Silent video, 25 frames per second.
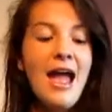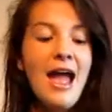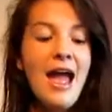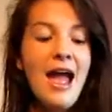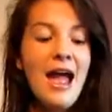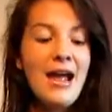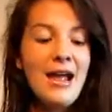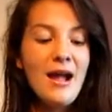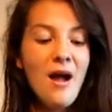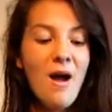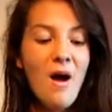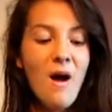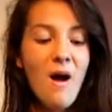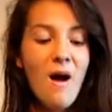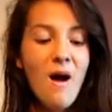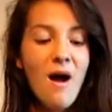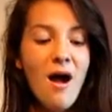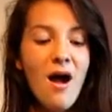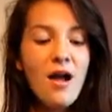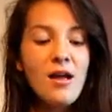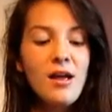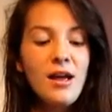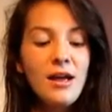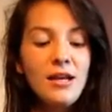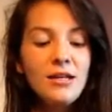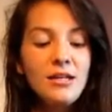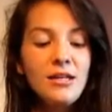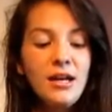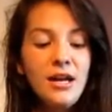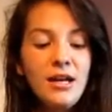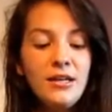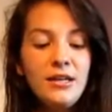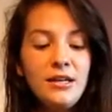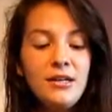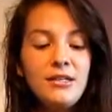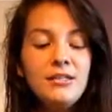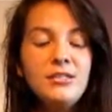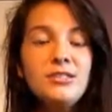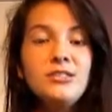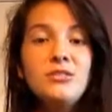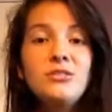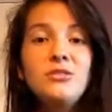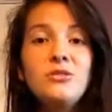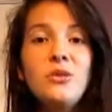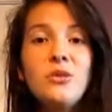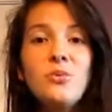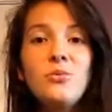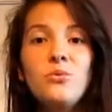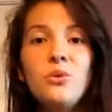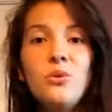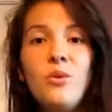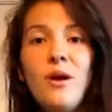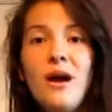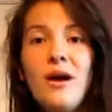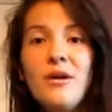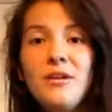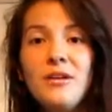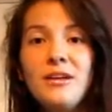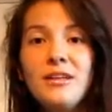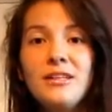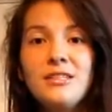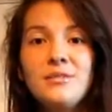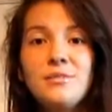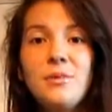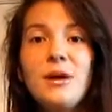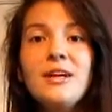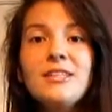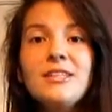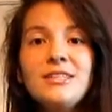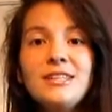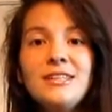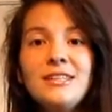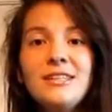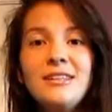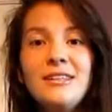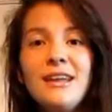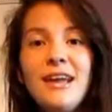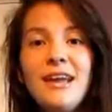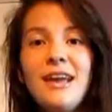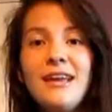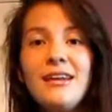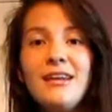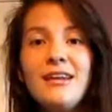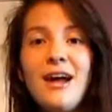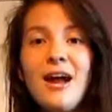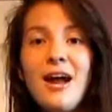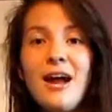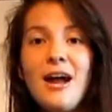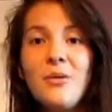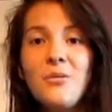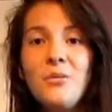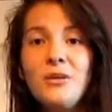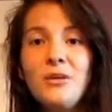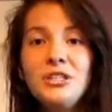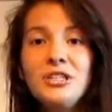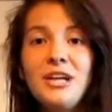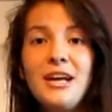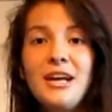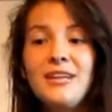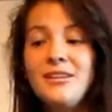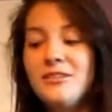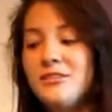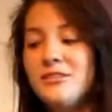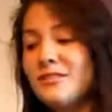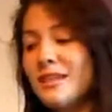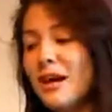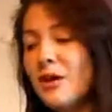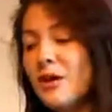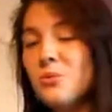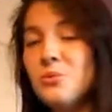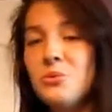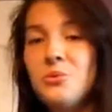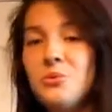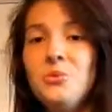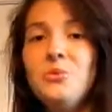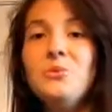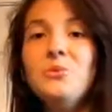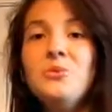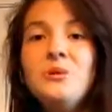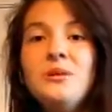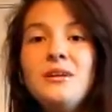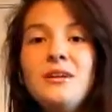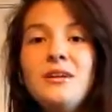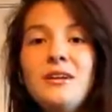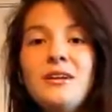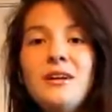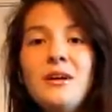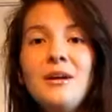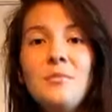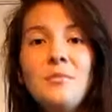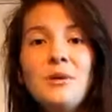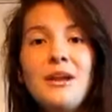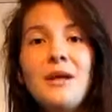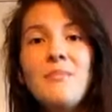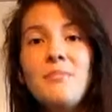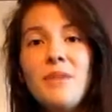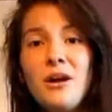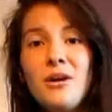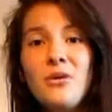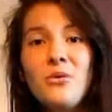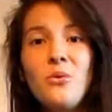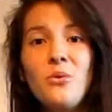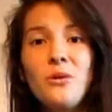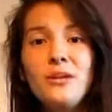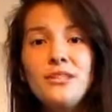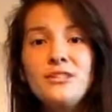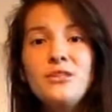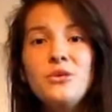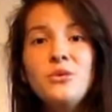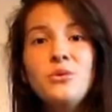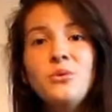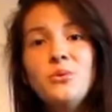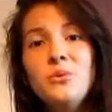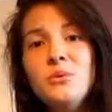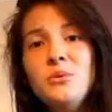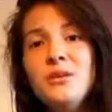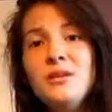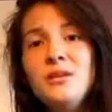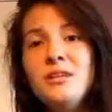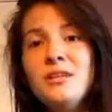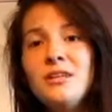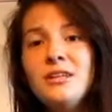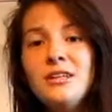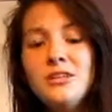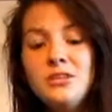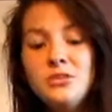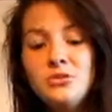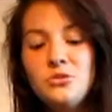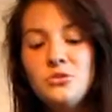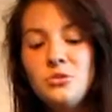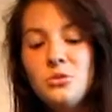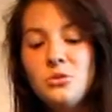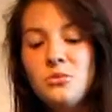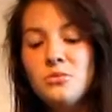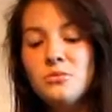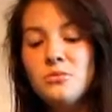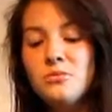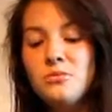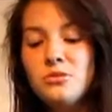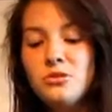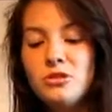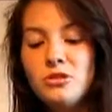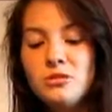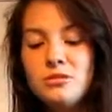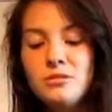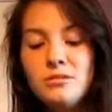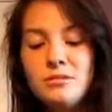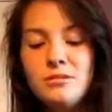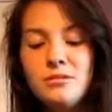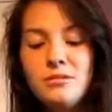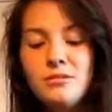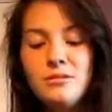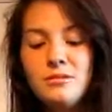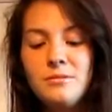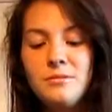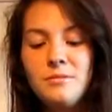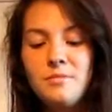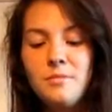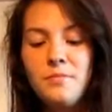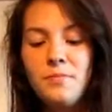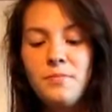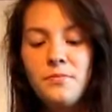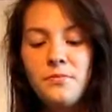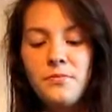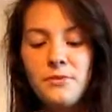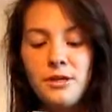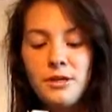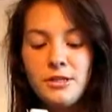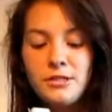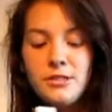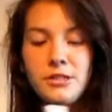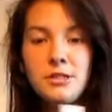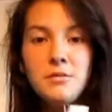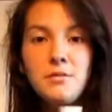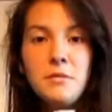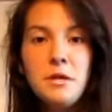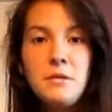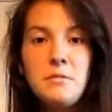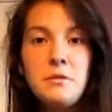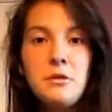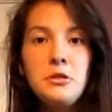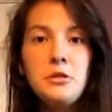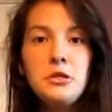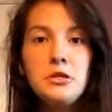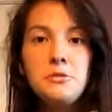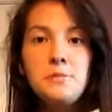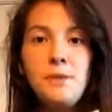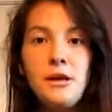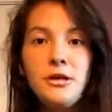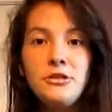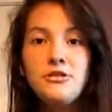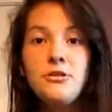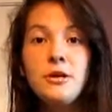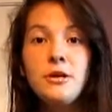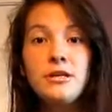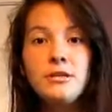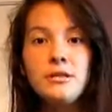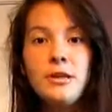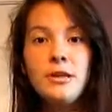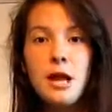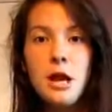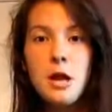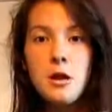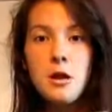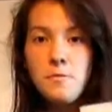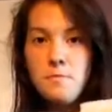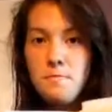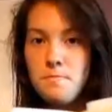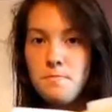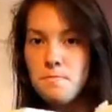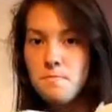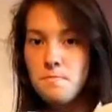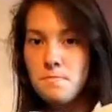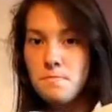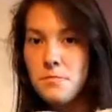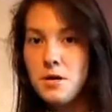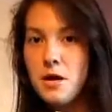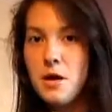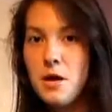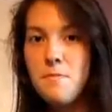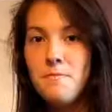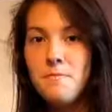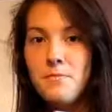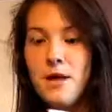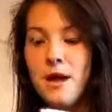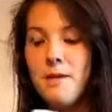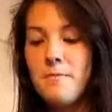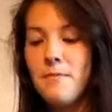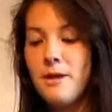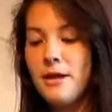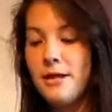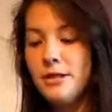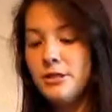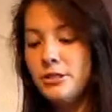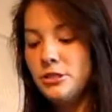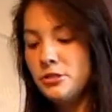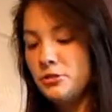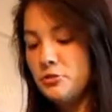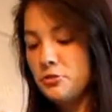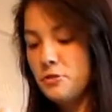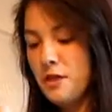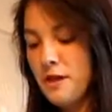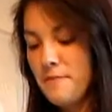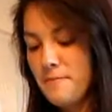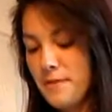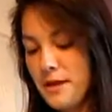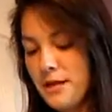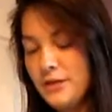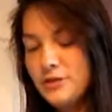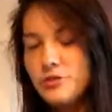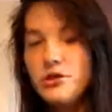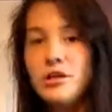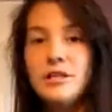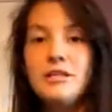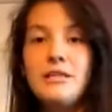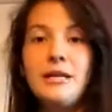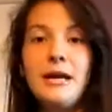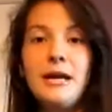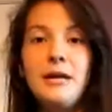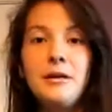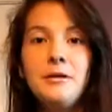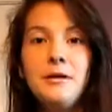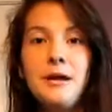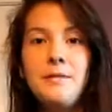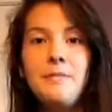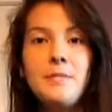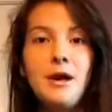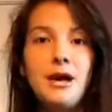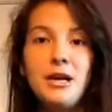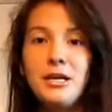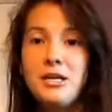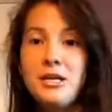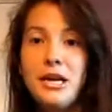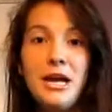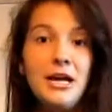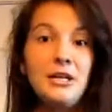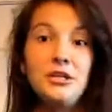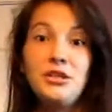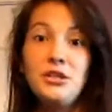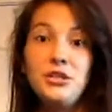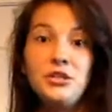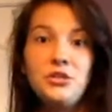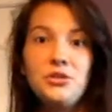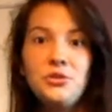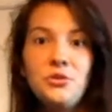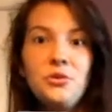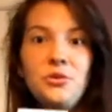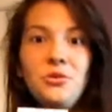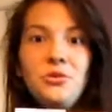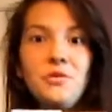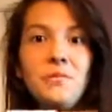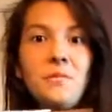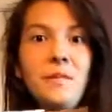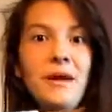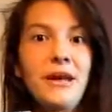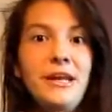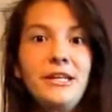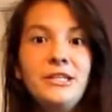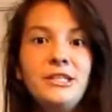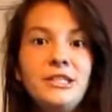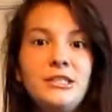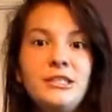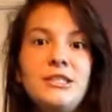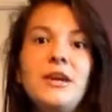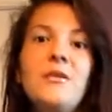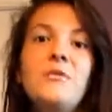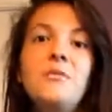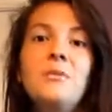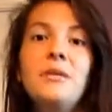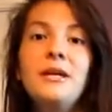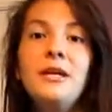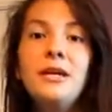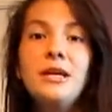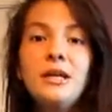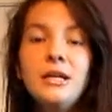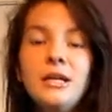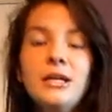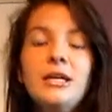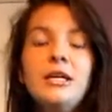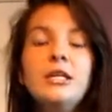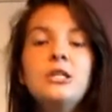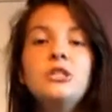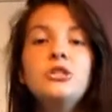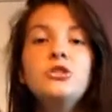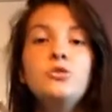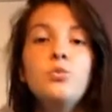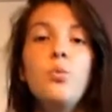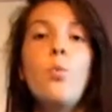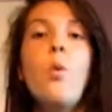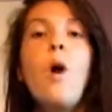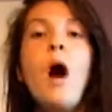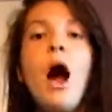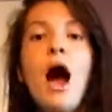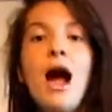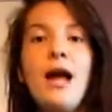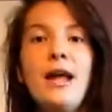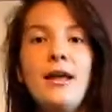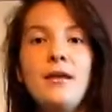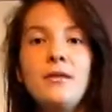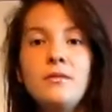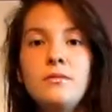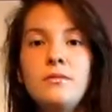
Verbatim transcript: I, I, I just don't know how to express it. And I wish I could tell you, but I'm not going to. So just get to maybe this page right there. Yeah, that page, you know, that page right there. I'm not going to actually show you the page because that would be just why.